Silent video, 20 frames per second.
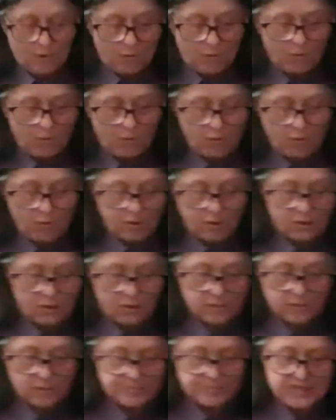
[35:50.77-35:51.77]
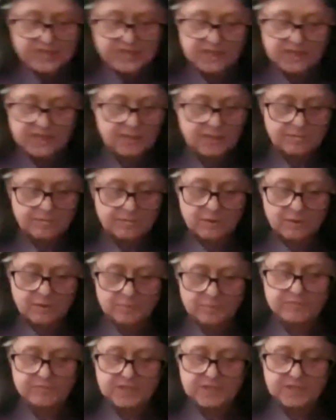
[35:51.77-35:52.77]
or big
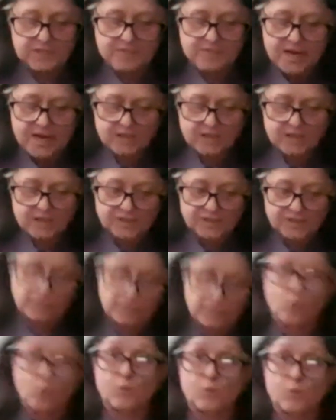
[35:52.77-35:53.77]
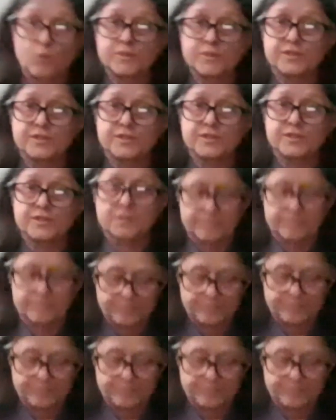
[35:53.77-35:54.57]
bags of oranges.